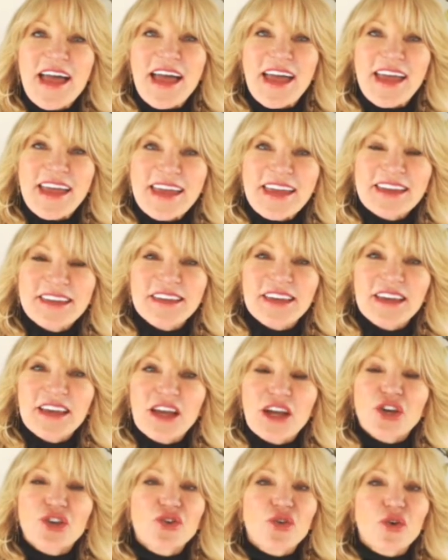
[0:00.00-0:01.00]
8,
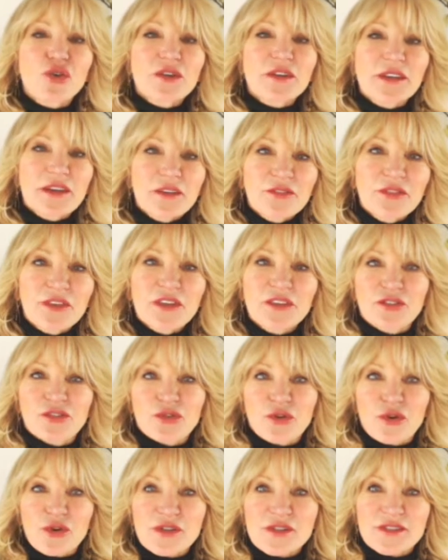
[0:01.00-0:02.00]
your giving
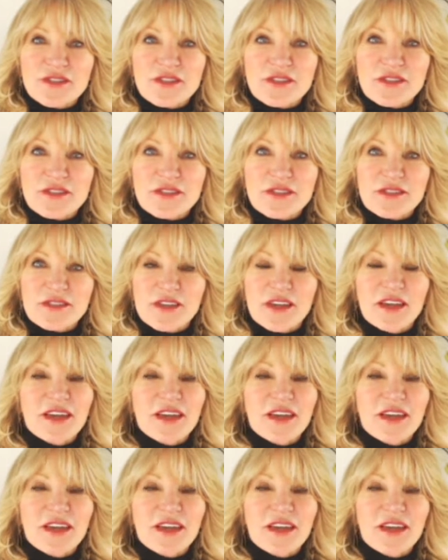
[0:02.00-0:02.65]
sources.